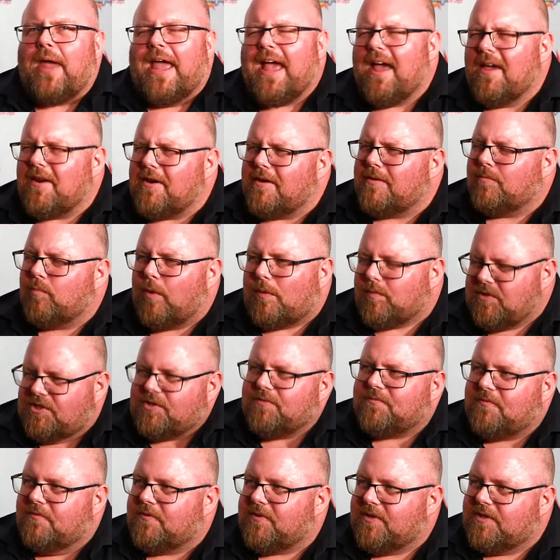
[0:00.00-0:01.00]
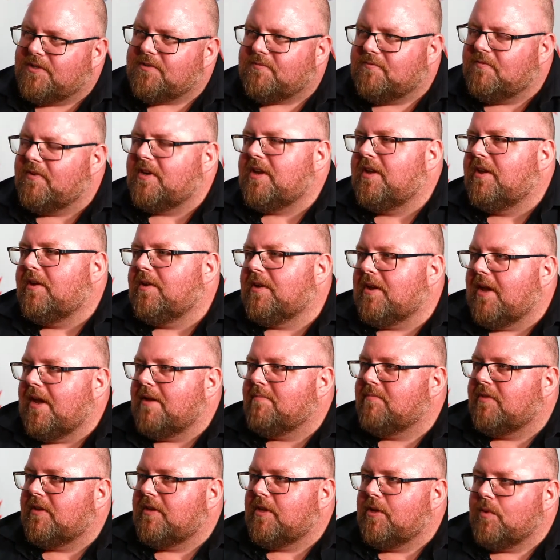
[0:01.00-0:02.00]
How did? What was your first video
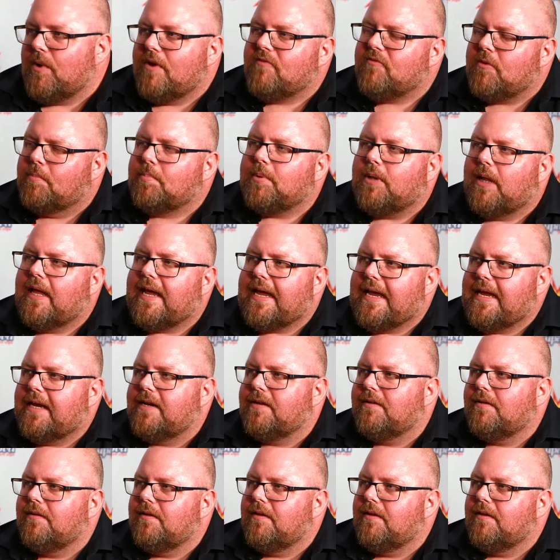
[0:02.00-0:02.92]
game that you ever played?